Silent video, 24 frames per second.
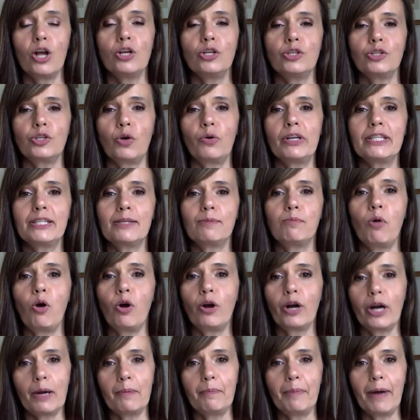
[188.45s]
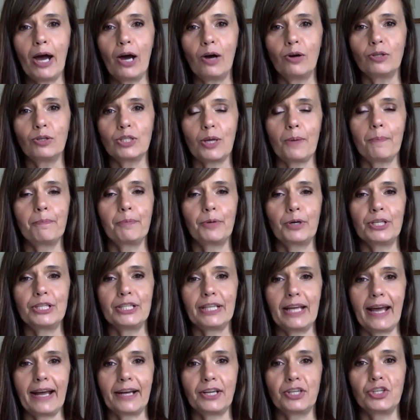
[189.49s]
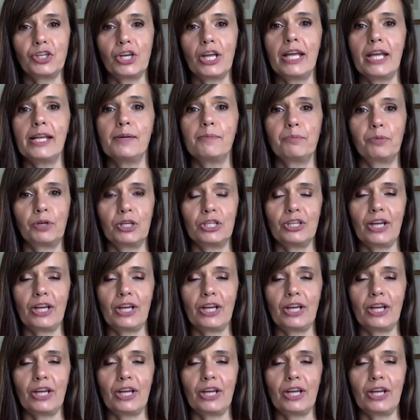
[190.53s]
So it's more about protection